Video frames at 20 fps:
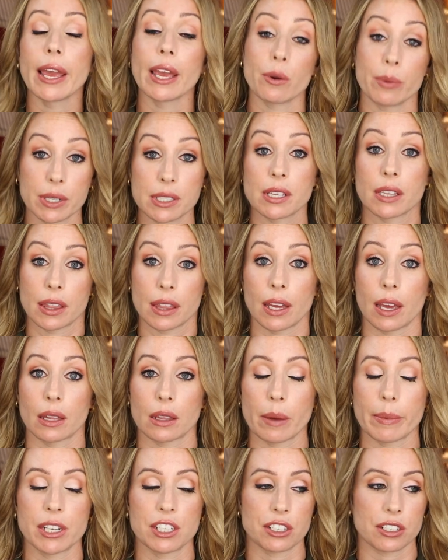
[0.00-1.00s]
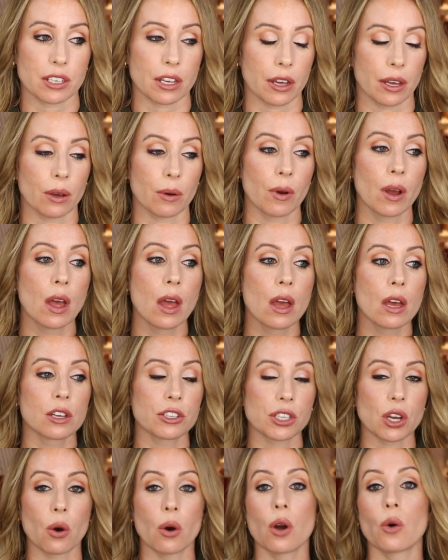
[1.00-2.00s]
it was a thing, let me just tell you.
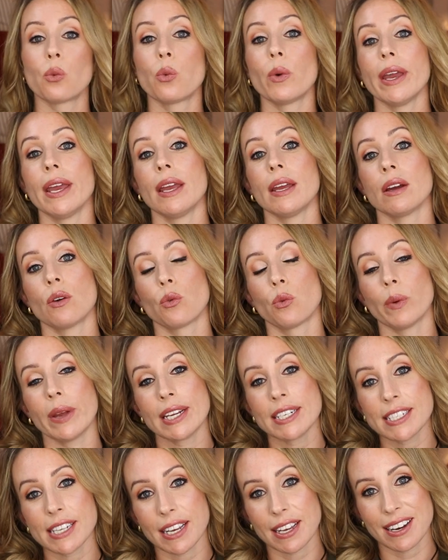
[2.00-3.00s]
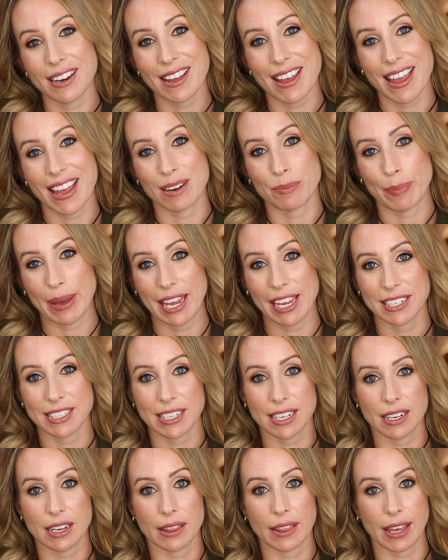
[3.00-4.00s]
So we redid and
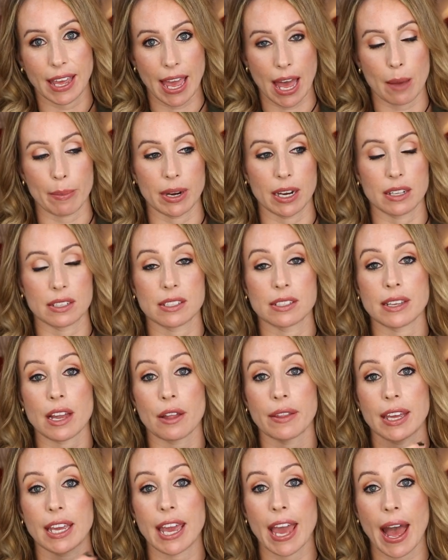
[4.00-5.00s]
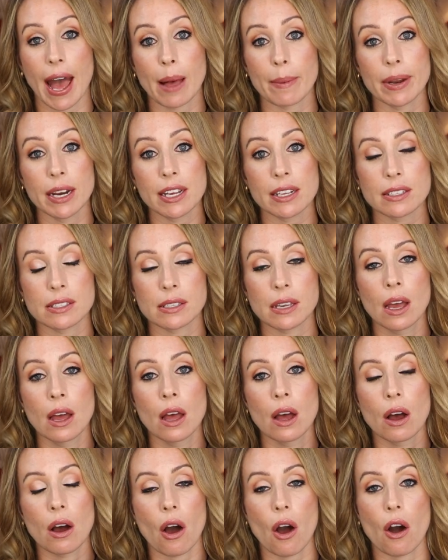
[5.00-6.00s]
painted the cabinets. Now the cabinets
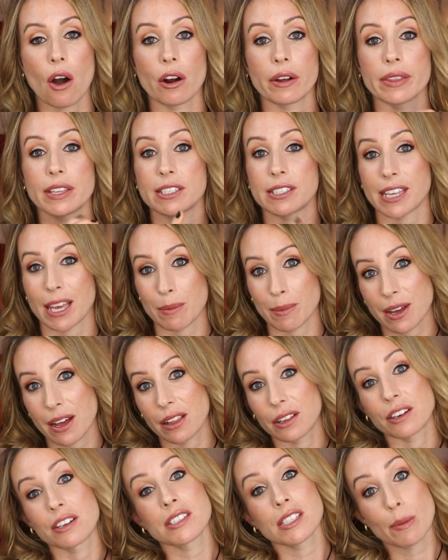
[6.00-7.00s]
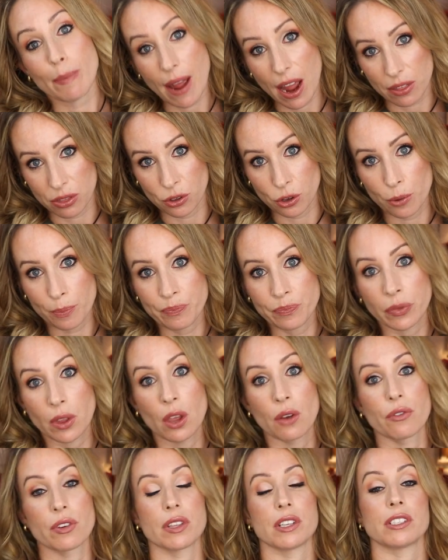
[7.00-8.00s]
are the same color as the bathroom
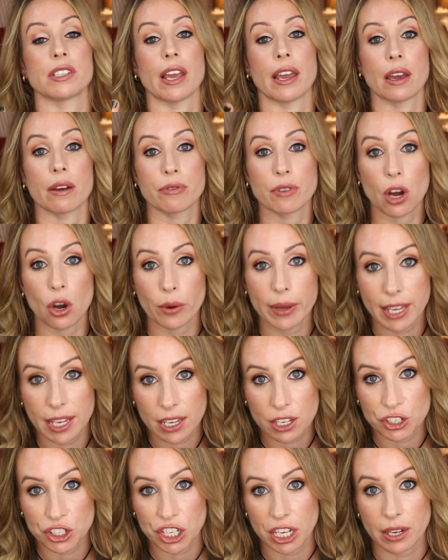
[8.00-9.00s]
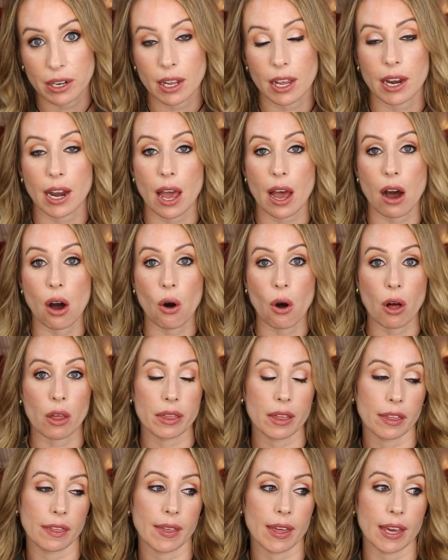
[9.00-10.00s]
for the sake of cohesion and
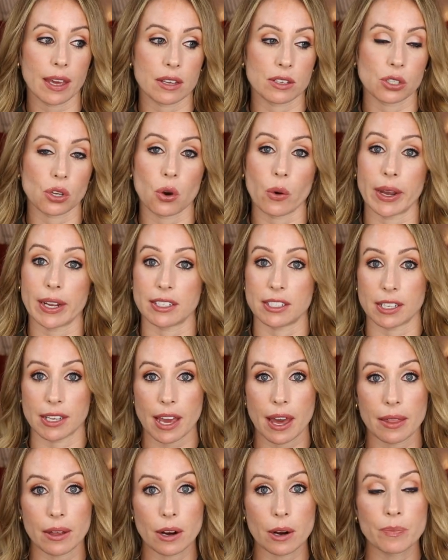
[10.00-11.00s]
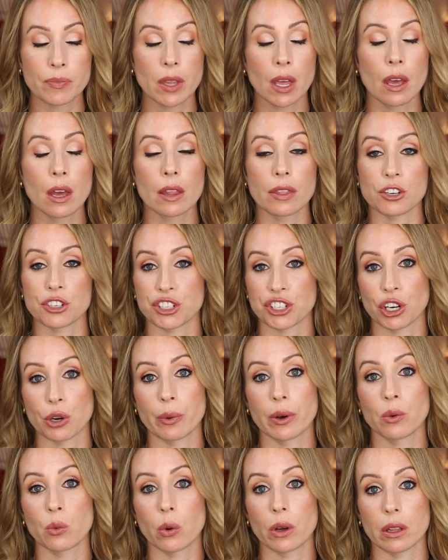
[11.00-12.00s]
all the things going together. The
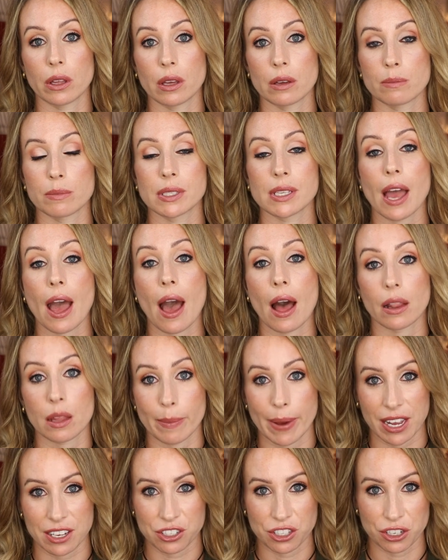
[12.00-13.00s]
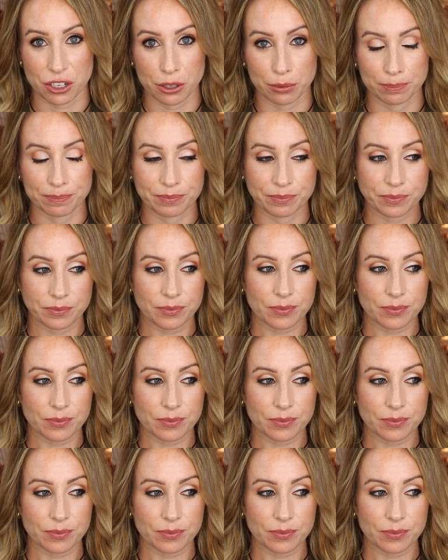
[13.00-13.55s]
Sherwin-Williams Alabaster